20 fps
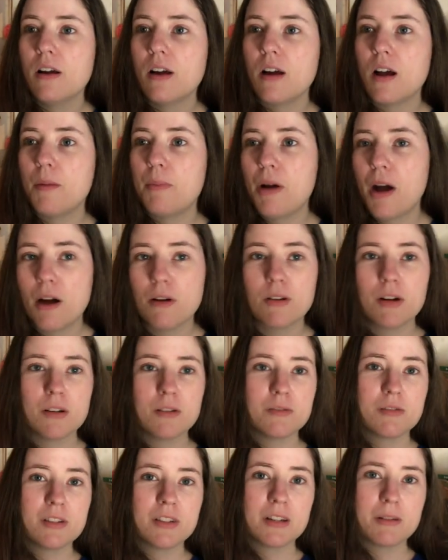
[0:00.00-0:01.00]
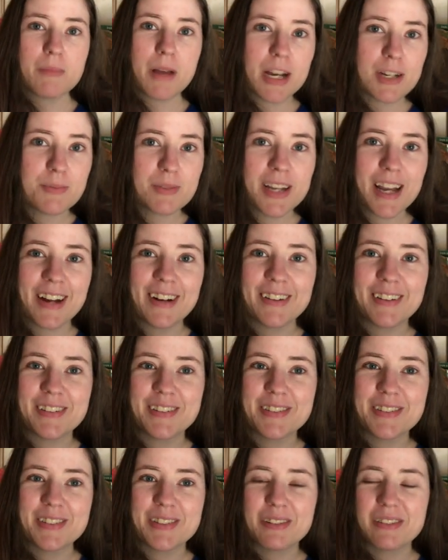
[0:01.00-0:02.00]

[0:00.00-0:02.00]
a pot roast and mashed potatoes,